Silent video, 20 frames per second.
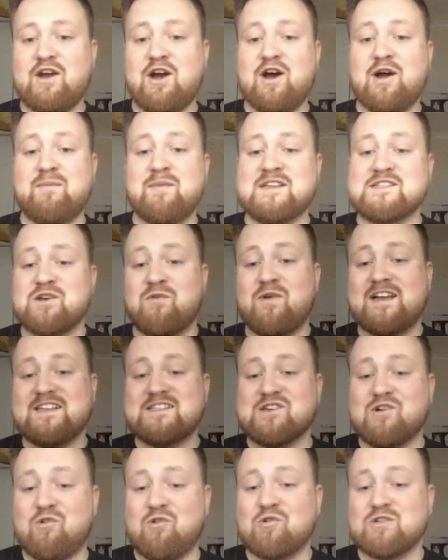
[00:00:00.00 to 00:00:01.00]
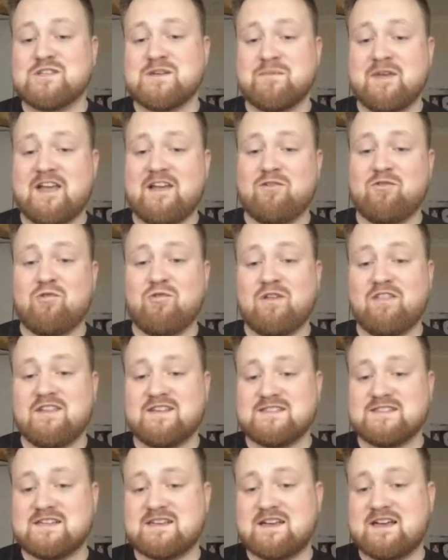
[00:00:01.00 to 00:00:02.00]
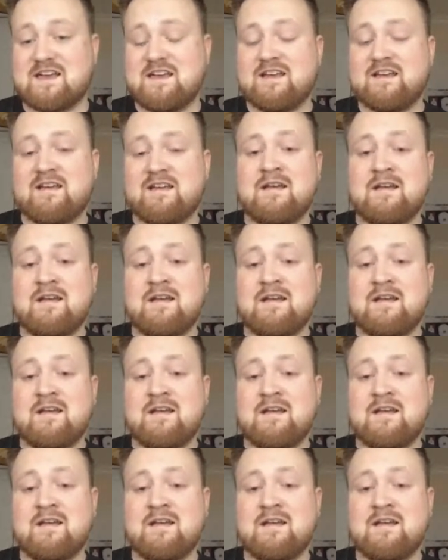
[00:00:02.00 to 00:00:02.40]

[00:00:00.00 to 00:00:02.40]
is a way to automate all of this. Okay,